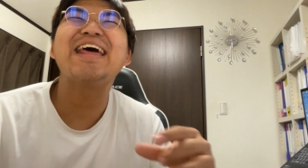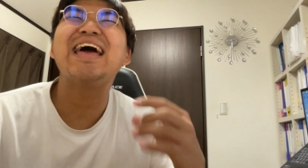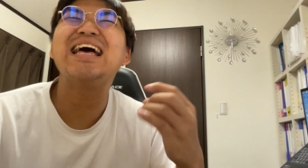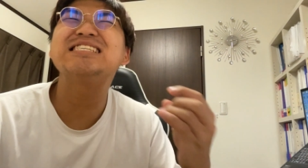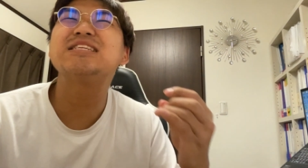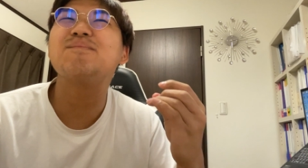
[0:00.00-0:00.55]

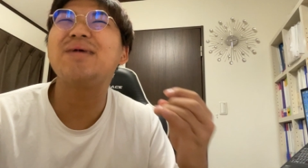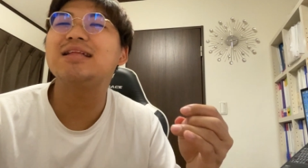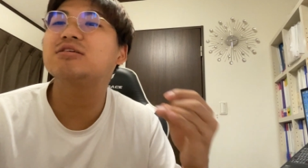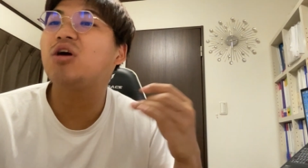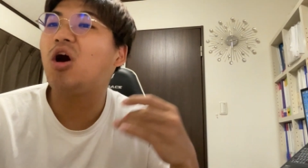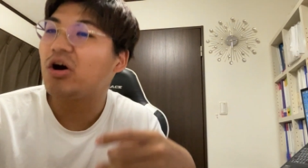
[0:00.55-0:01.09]

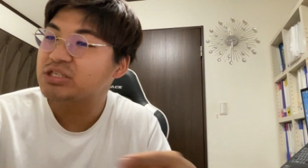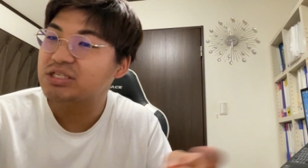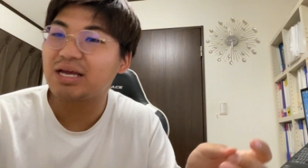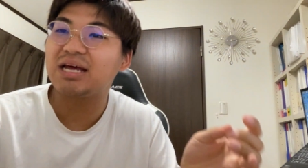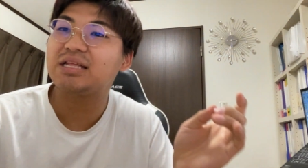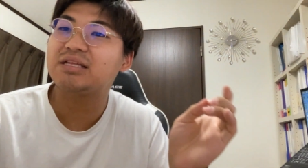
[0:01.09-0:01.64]
estimate cost
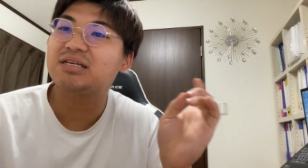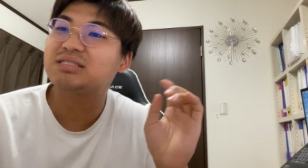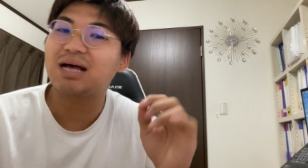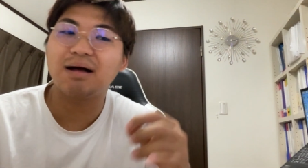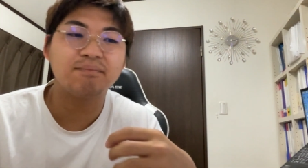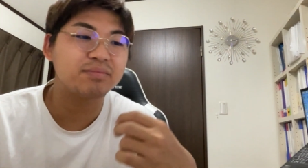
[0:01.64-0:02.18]
and
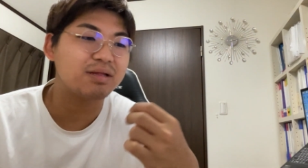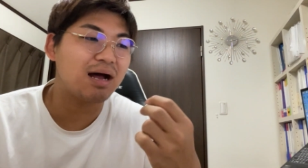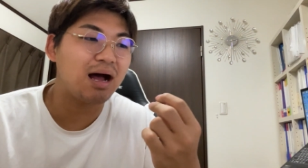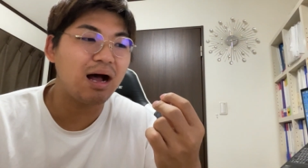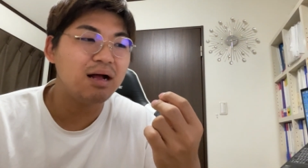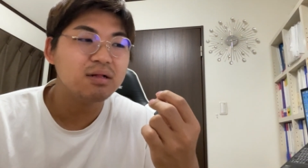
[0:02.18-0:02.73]
some
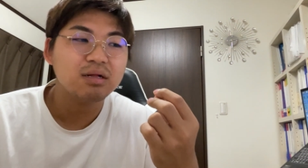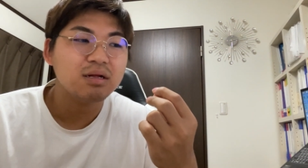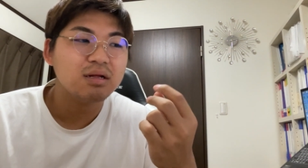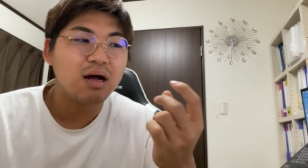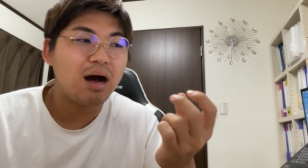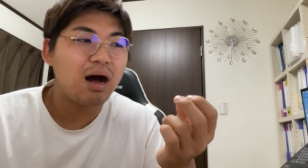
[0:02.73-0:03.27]
the
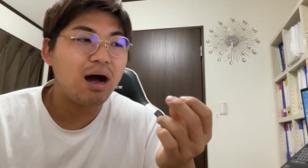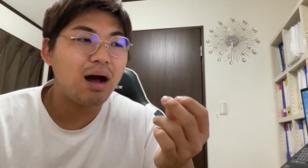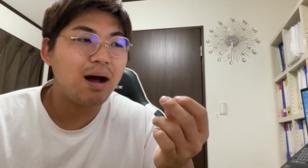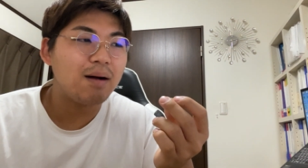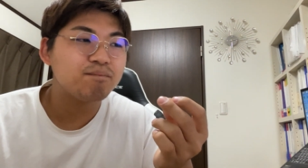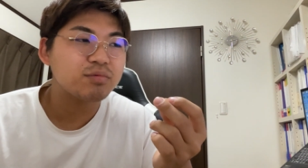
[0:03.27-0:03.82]

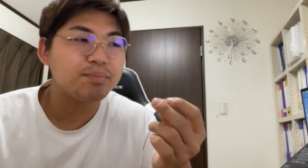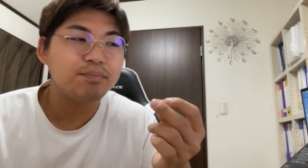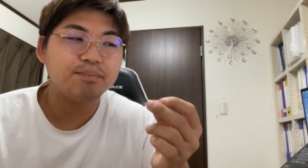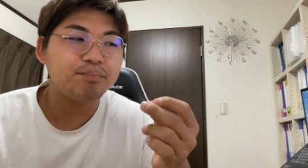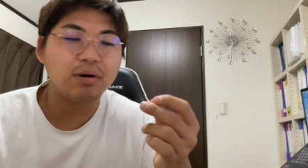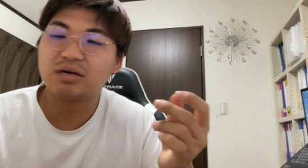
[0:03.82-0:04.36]

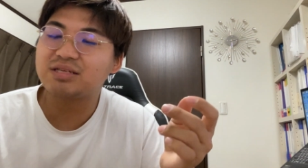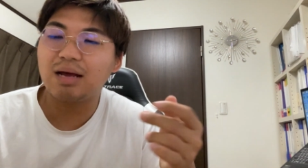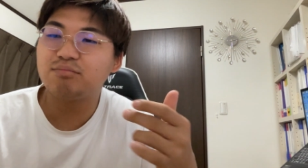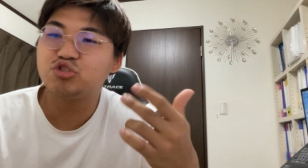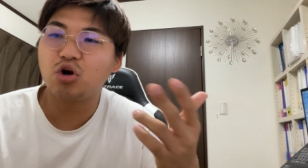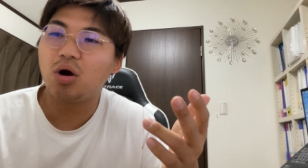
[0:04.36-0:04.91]

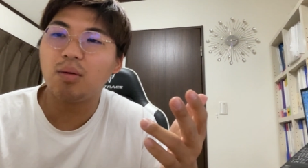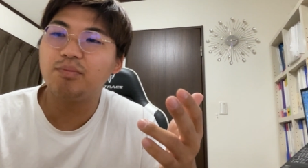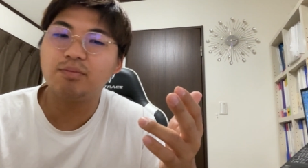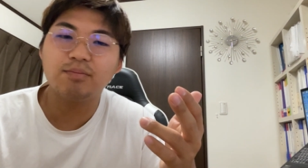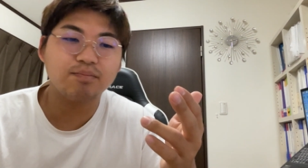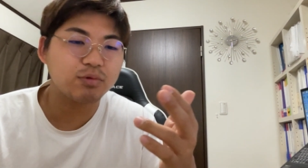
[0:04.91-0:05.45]
part-time job
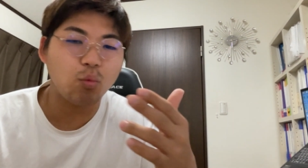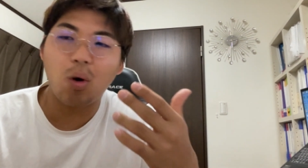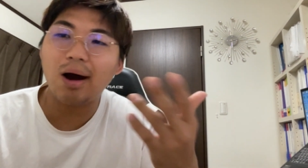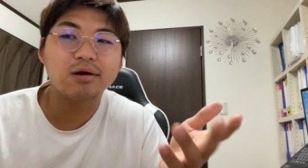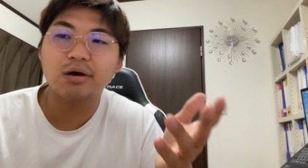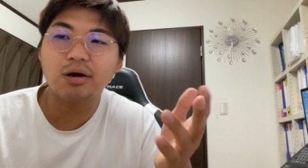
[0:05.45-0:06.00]

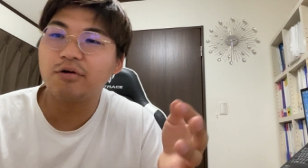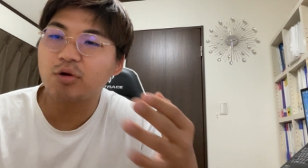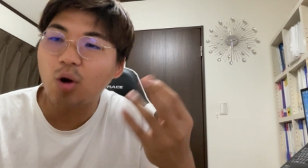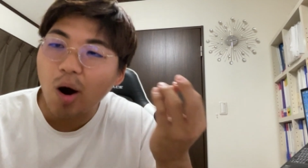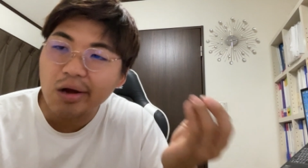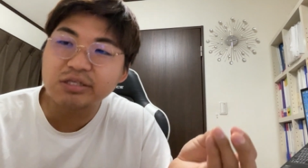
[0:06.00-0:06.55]
worker
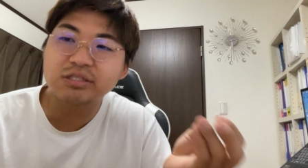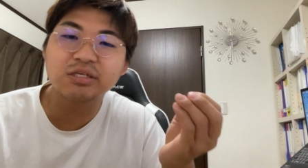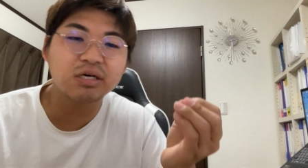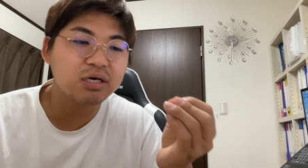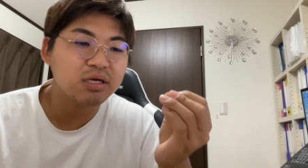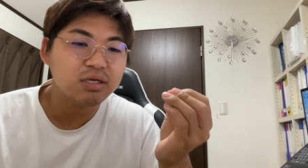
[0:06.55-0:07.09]
cost
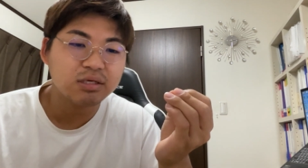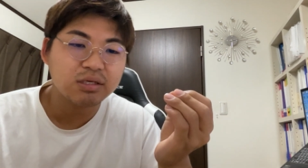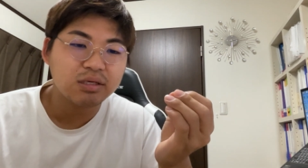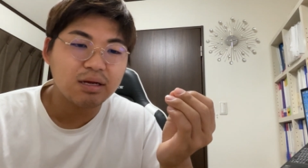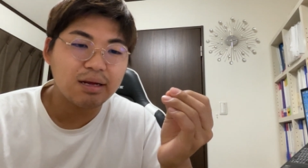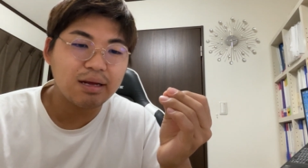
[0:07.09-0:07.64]

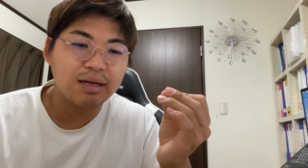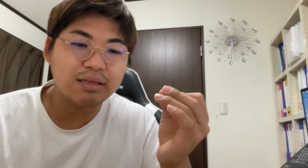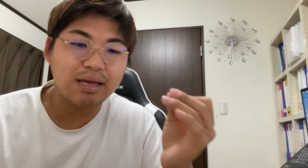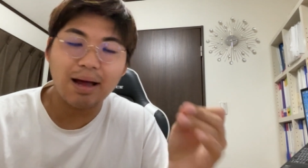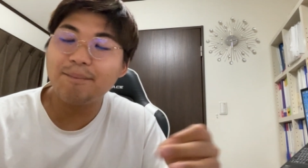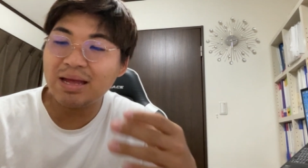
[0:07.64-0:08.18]
and
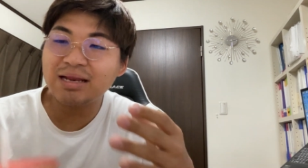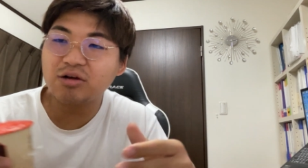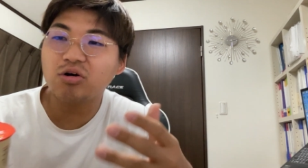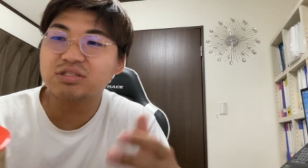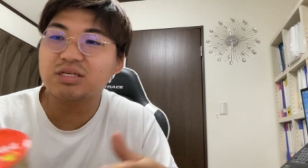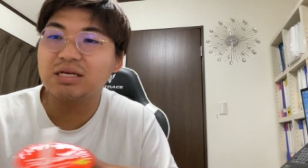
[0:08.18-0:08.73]
yeah many
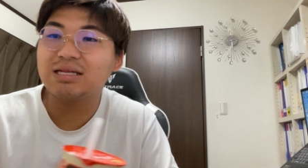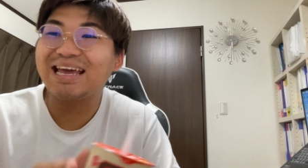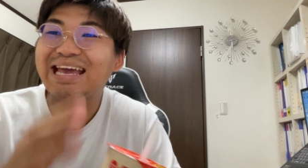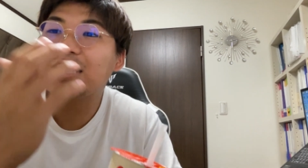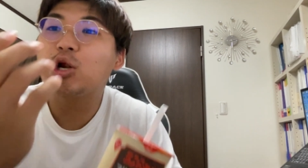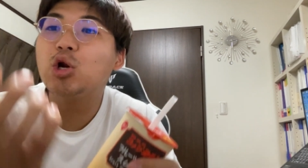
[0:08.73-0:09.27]
costs in the
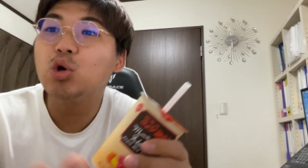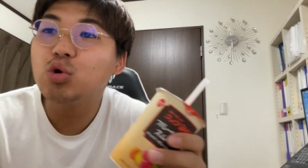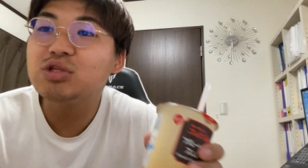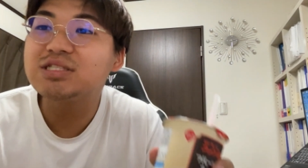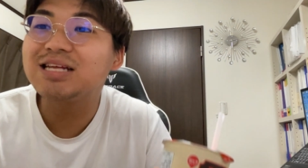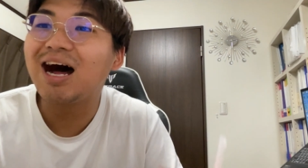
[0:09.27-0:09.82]

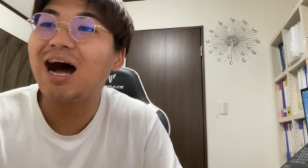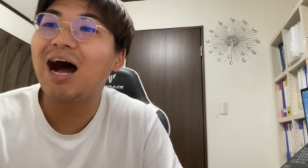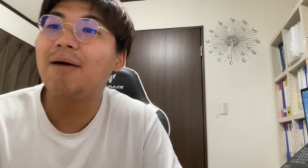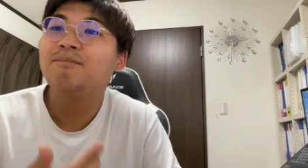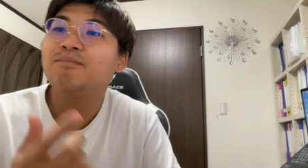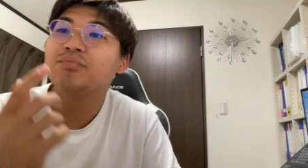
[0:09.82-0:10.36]
includes
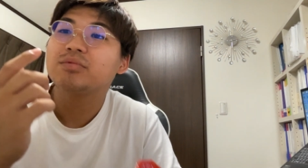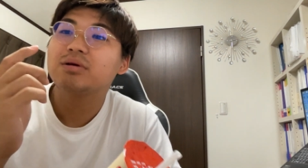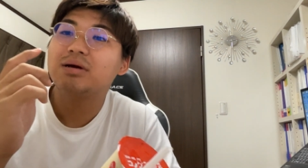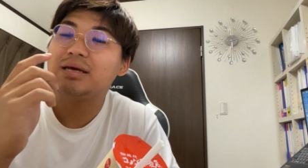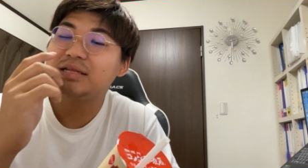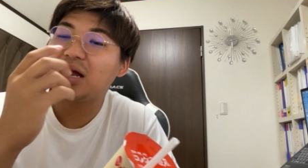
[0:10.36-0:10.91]
the
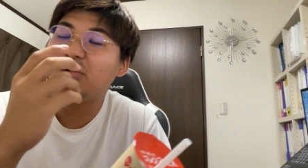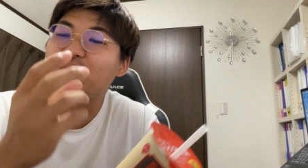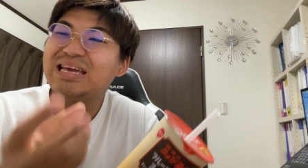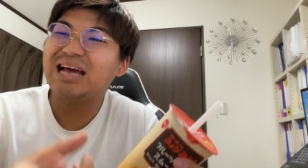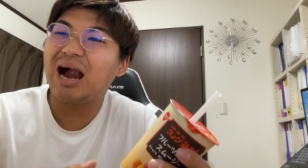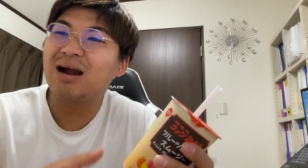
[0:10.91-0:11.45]
in the
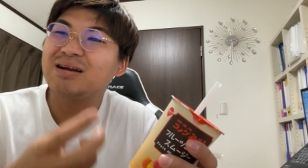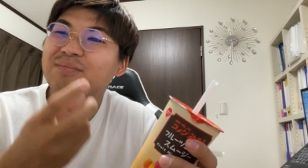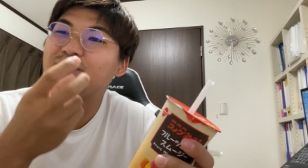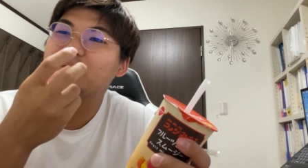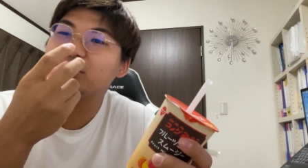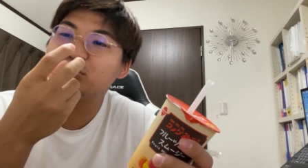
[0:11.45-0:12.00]
real
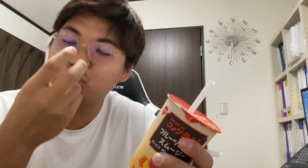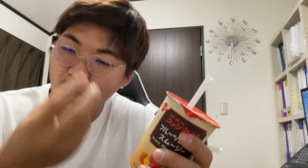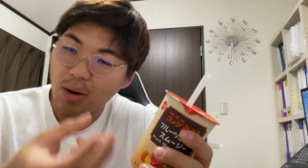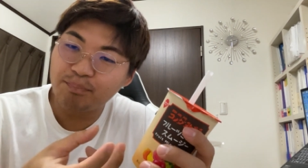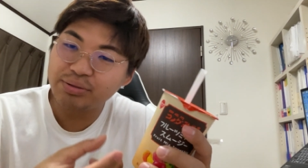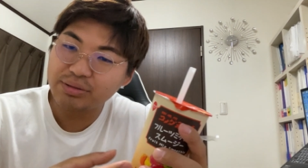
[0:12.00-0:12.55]

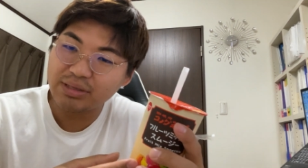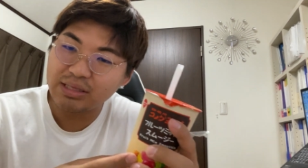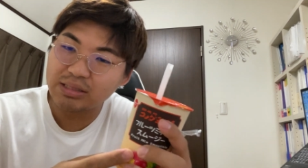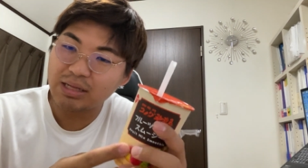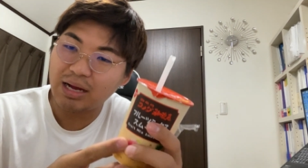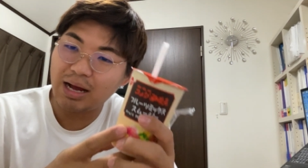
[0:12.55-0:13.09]
shop
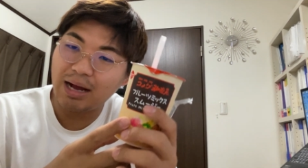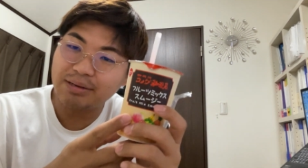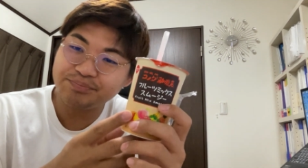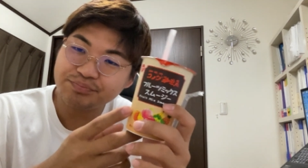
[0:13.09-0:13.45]
in the